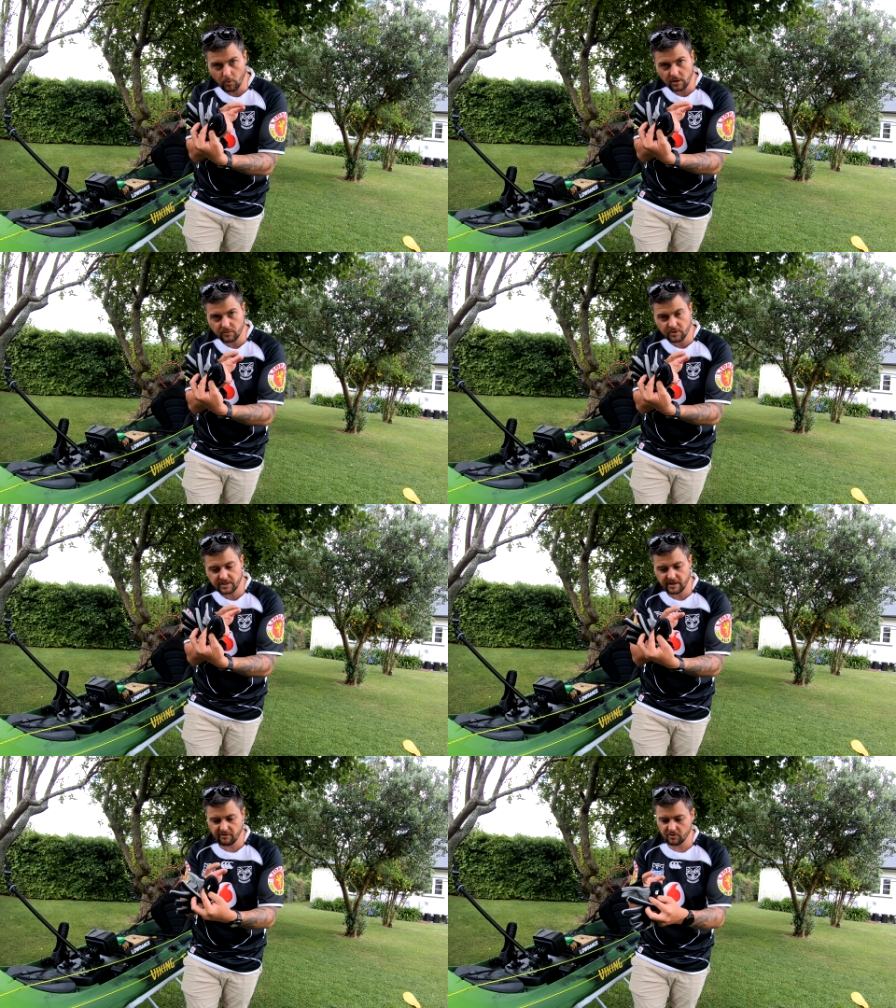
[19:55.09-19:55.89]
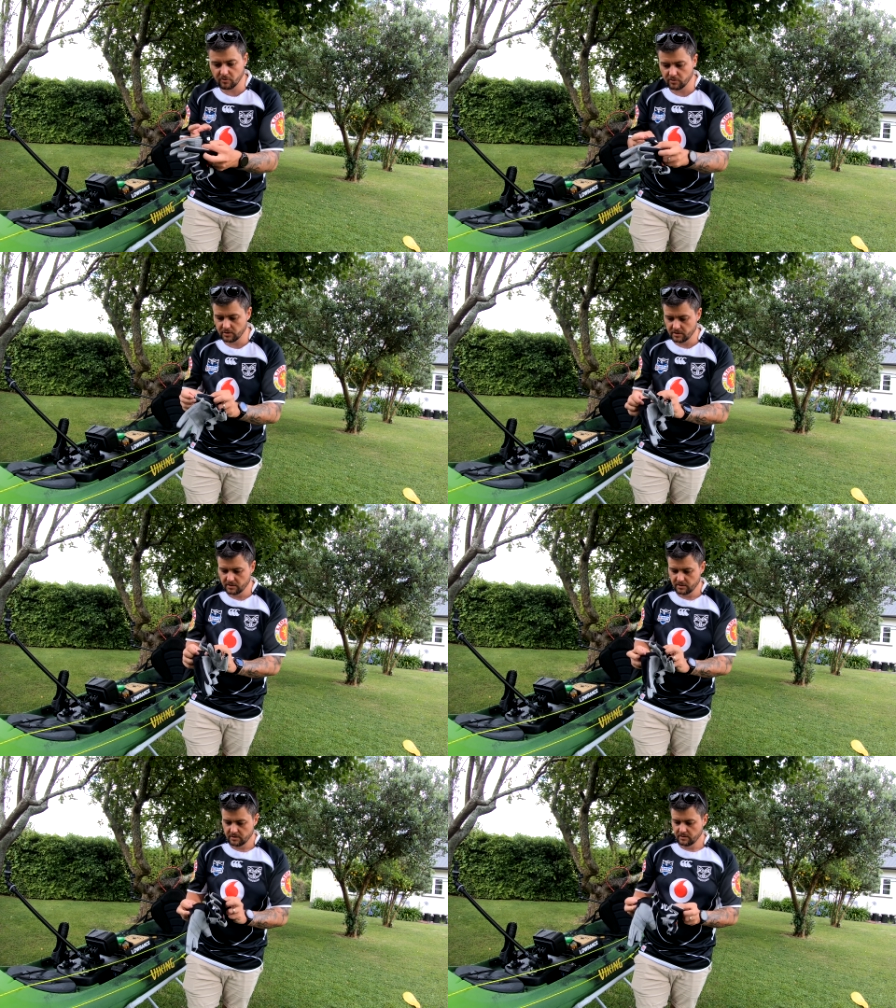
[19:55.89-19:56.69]
woolen material
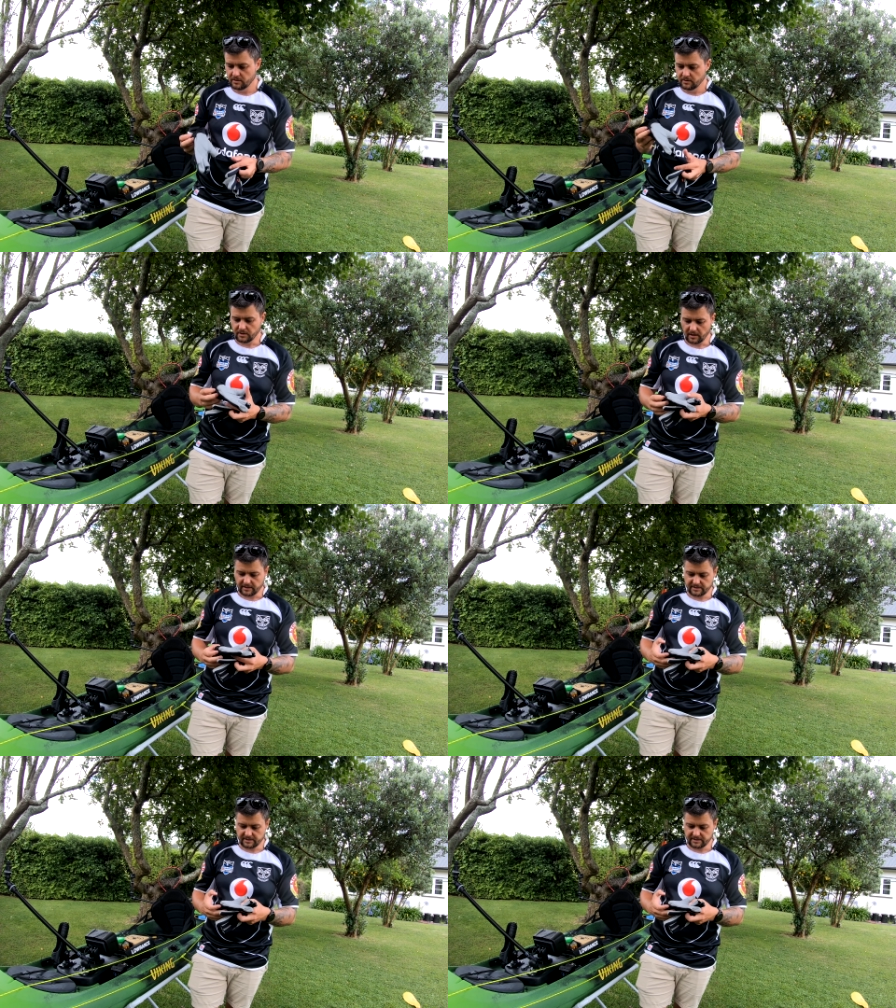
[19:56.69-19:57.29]
so like